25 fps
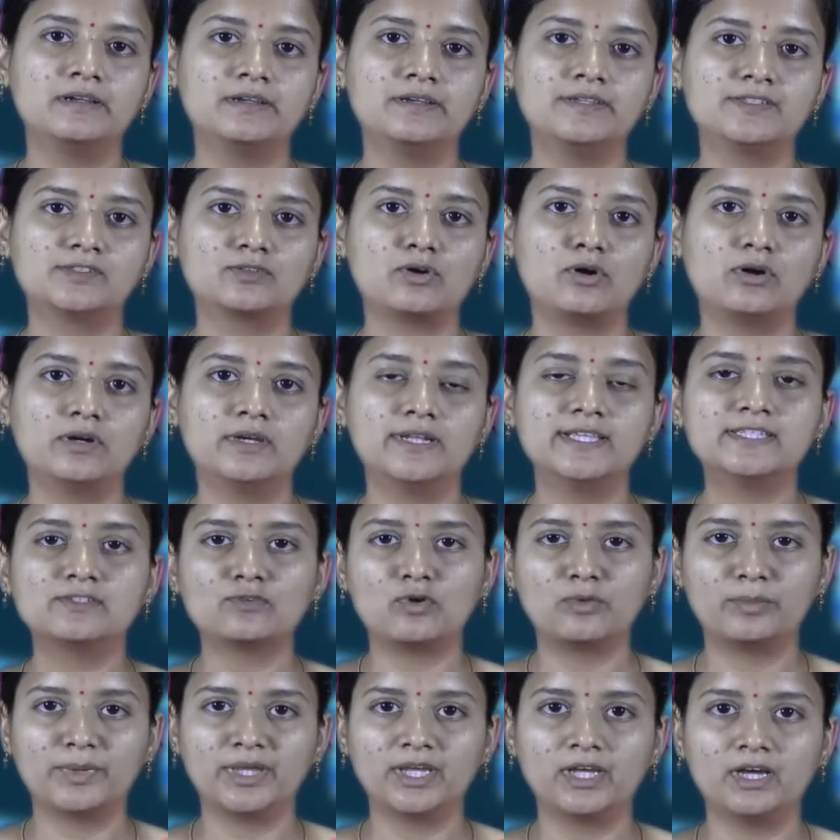is called as
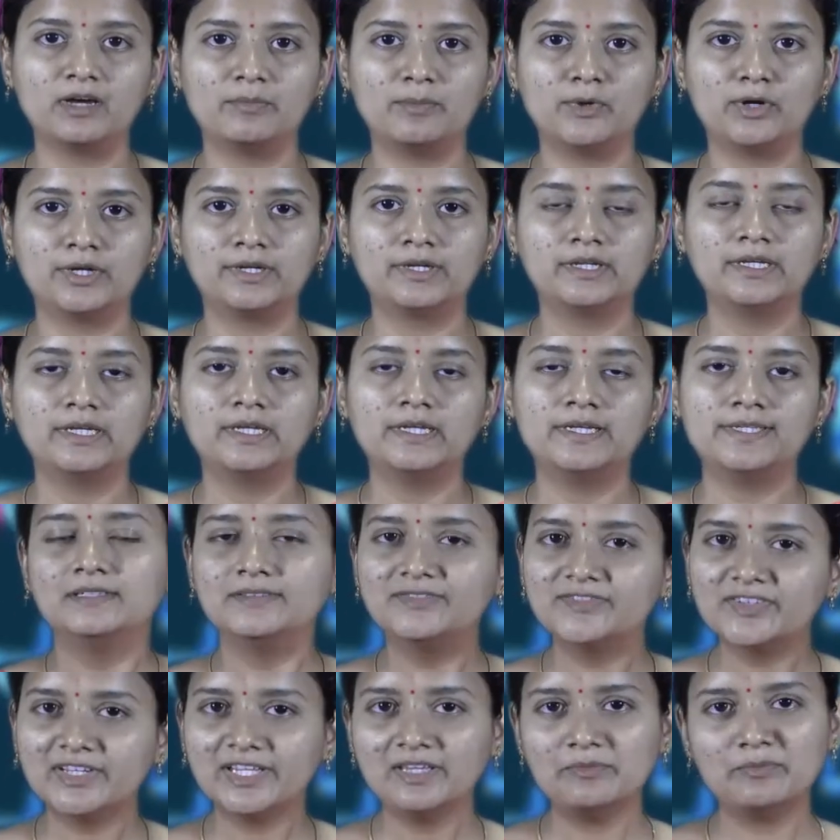omega bond. The
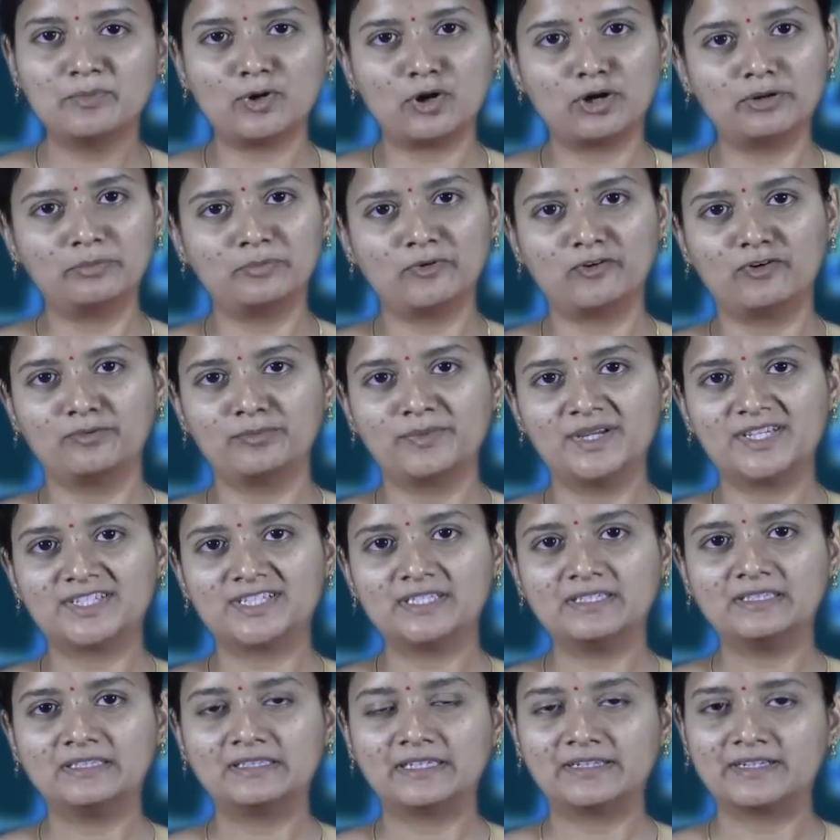three bond
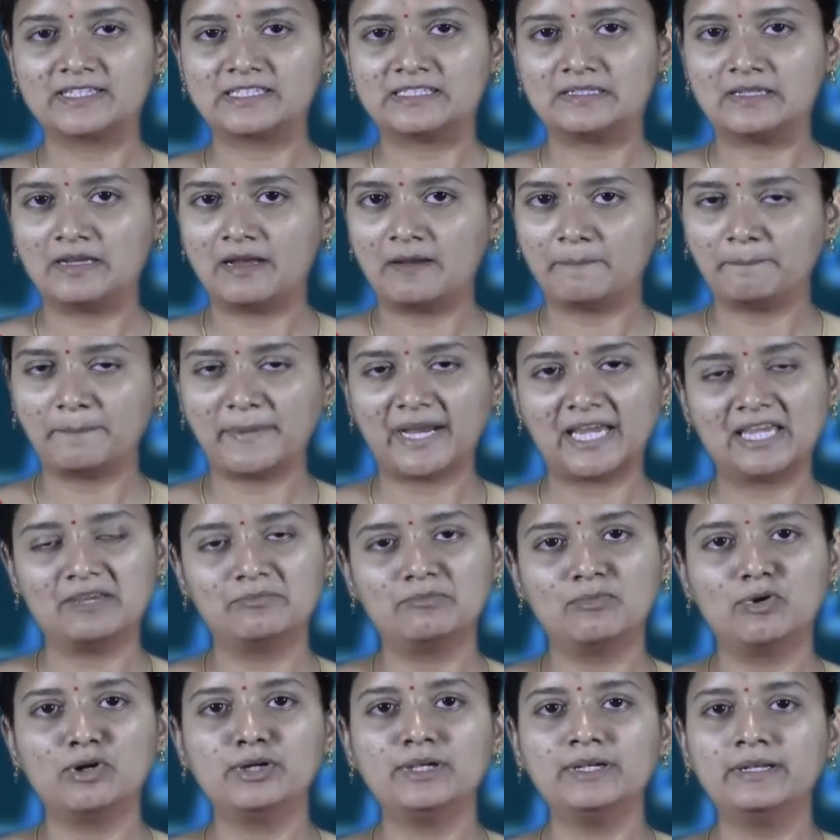formation, that is pi
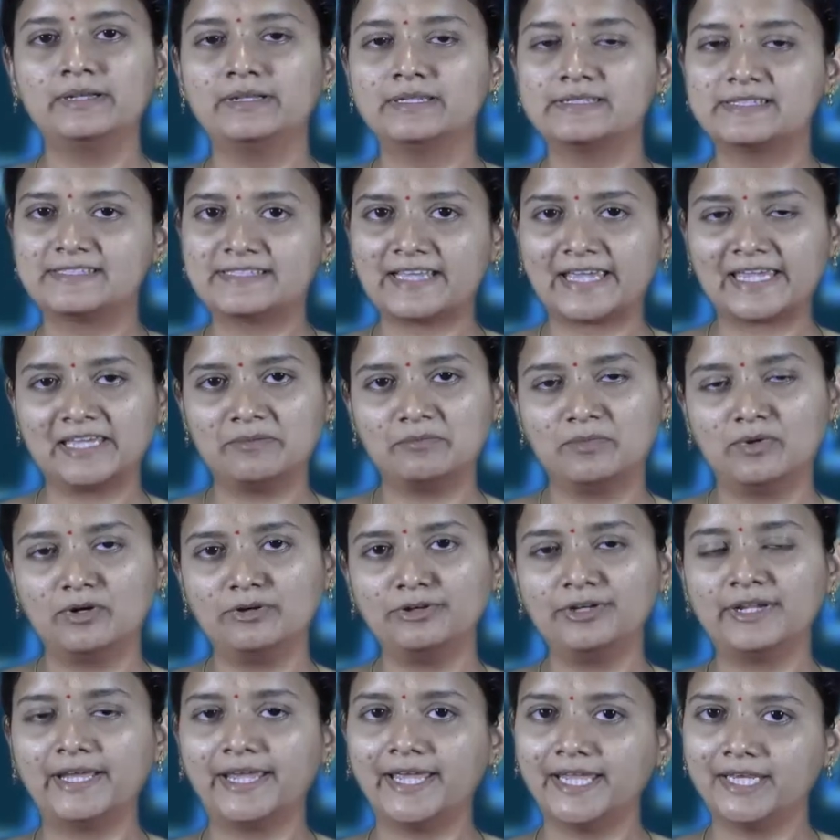bond, psi
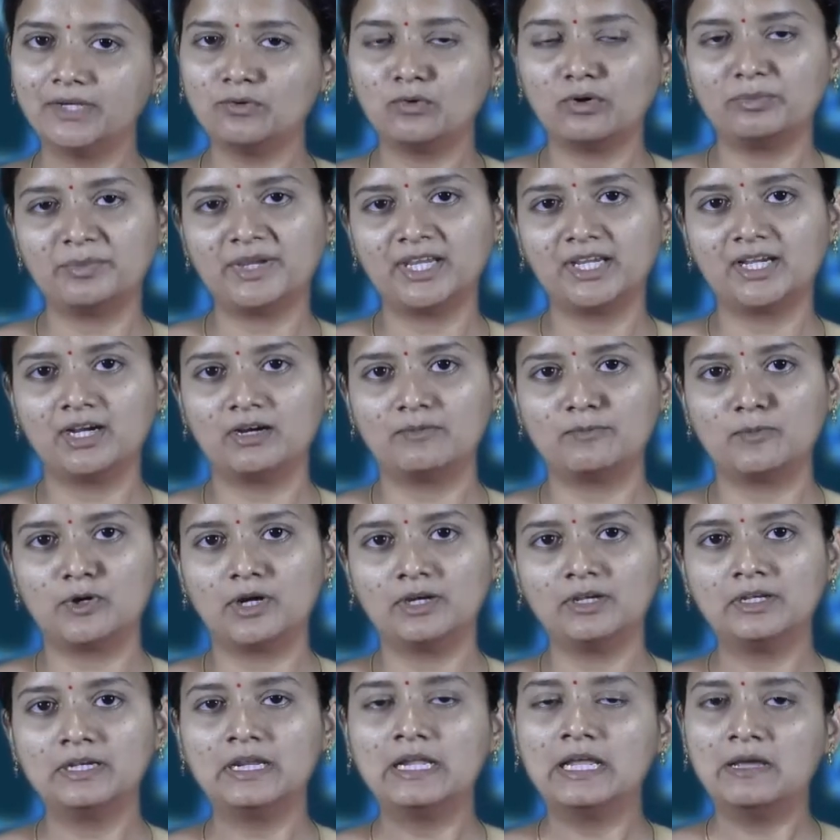bond and omega
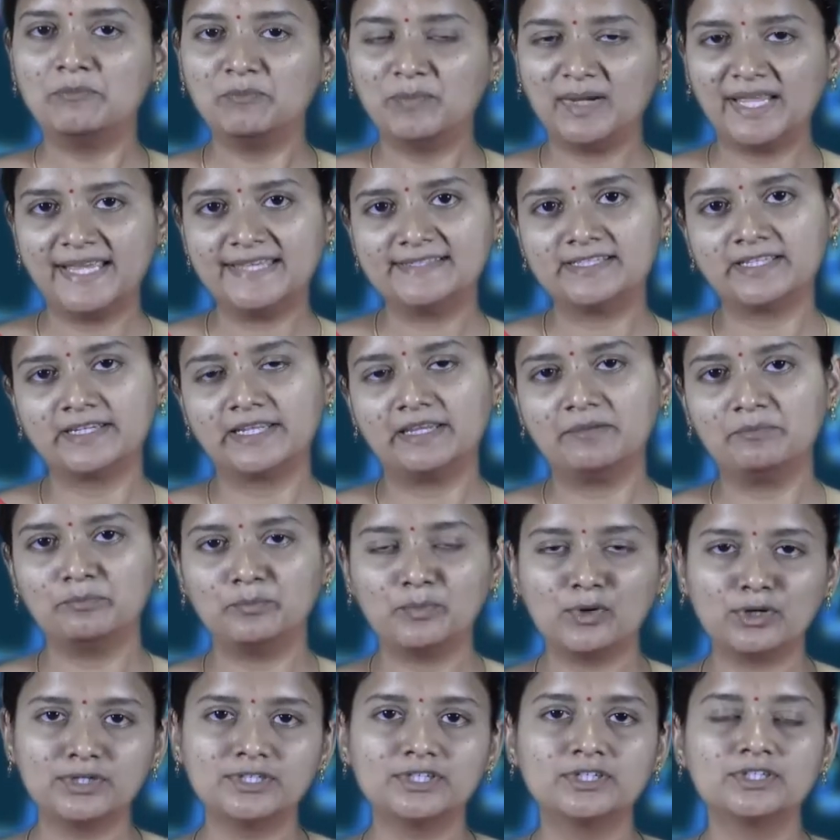bond, plays an
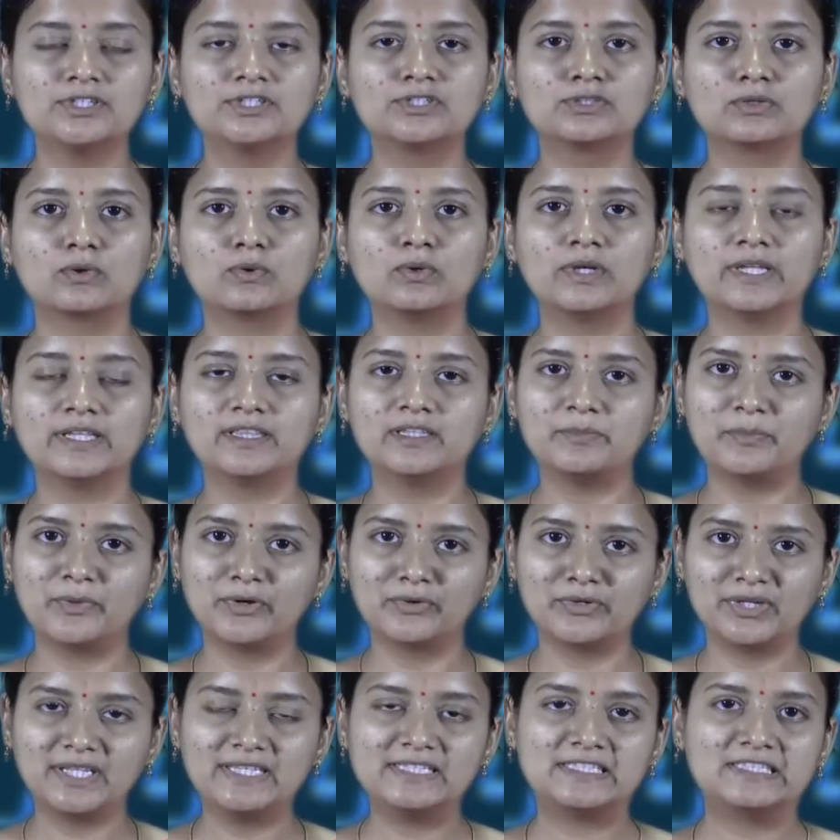important role in the
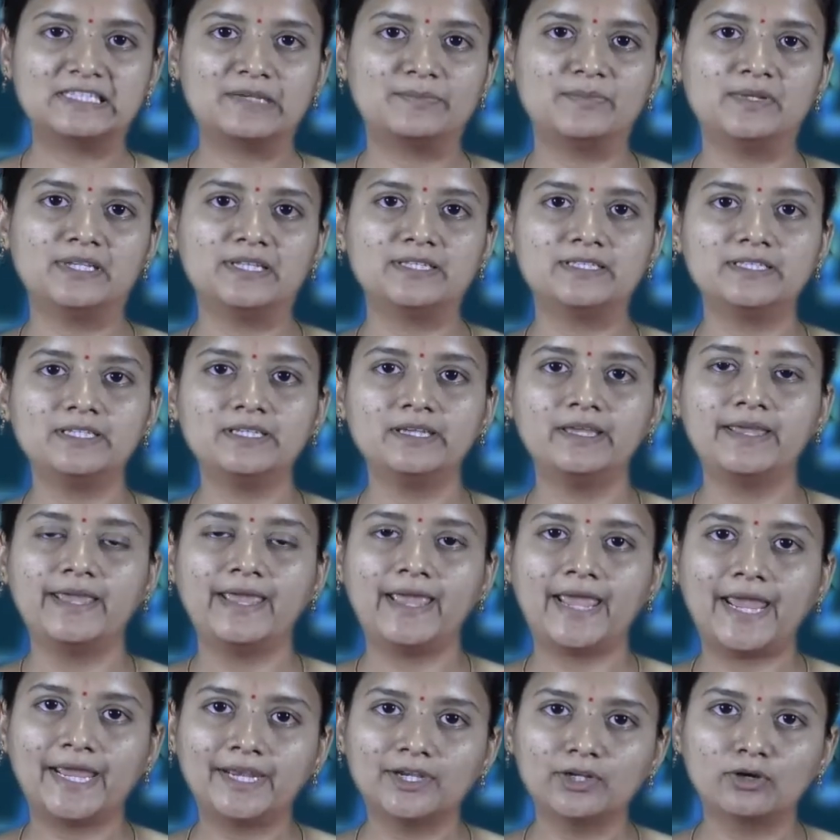protein stability
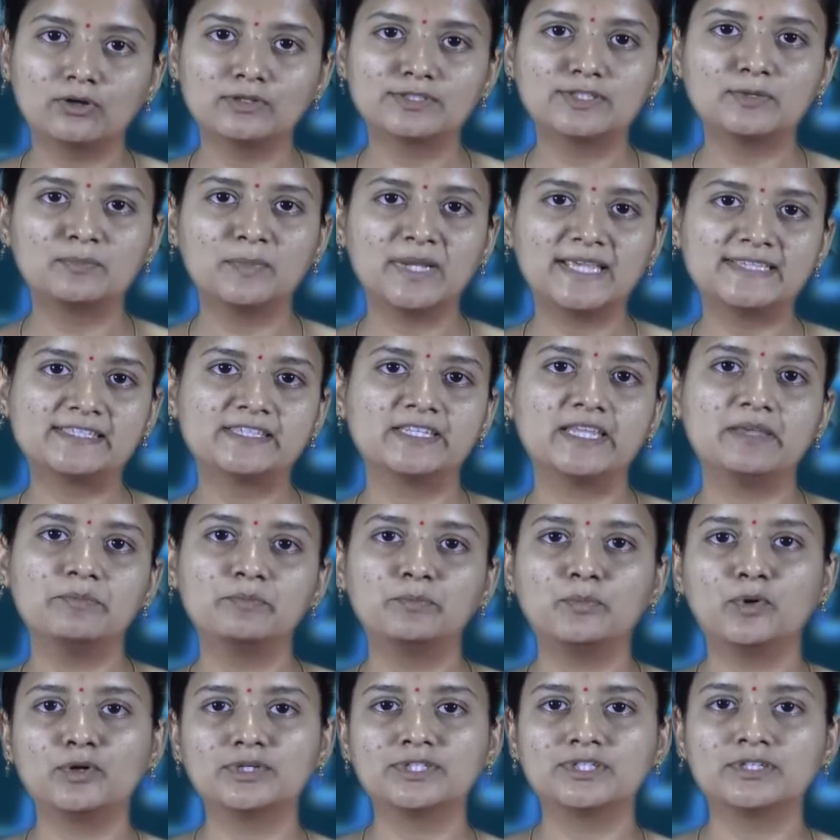and also plays an
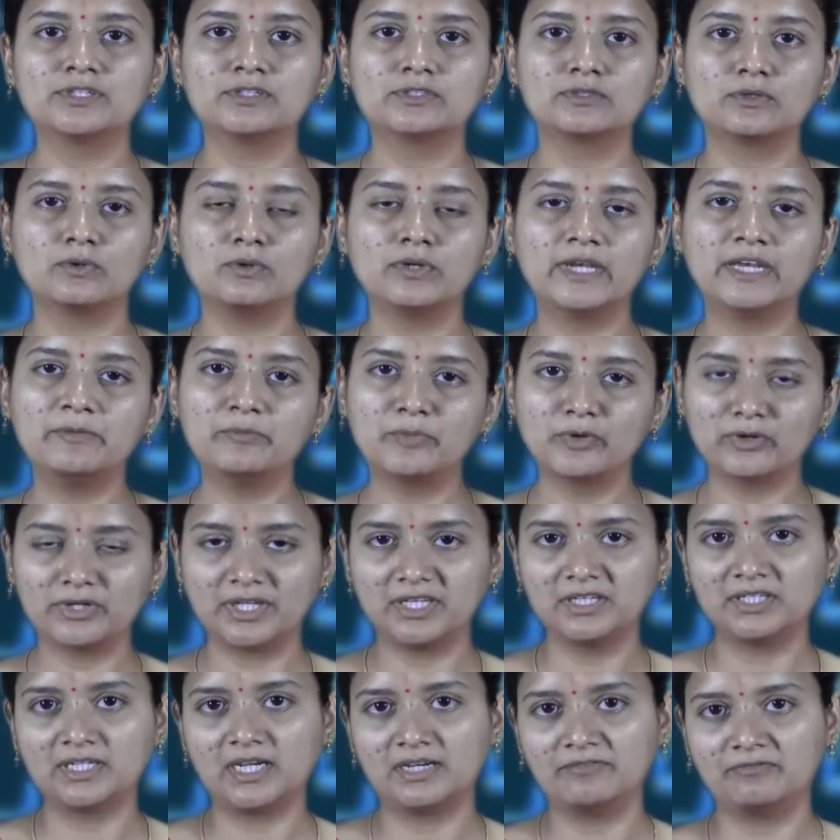important role in
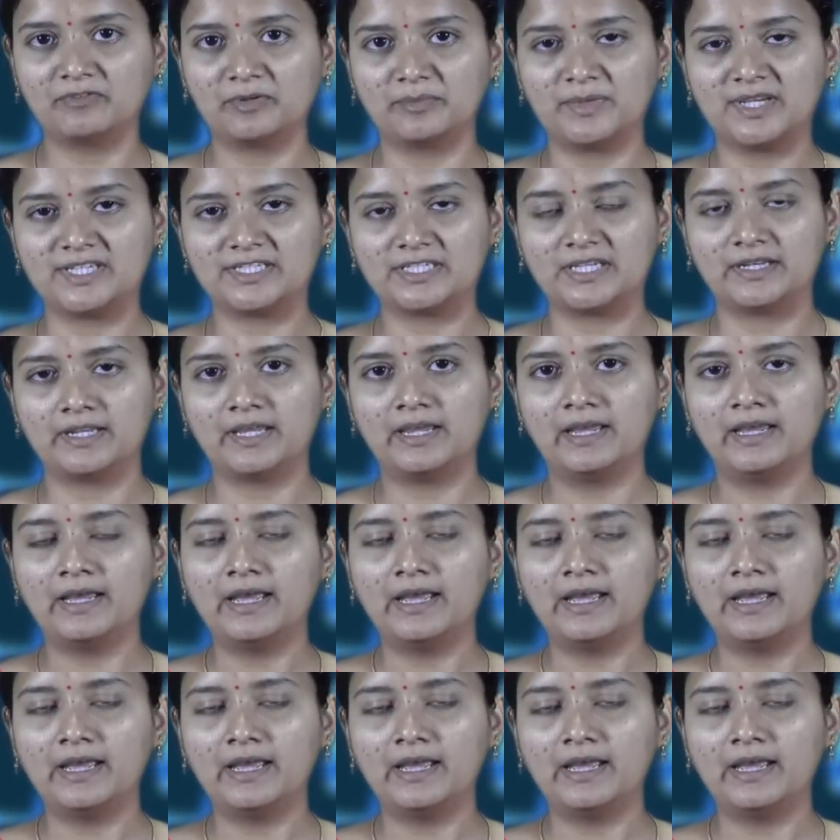protein conformation.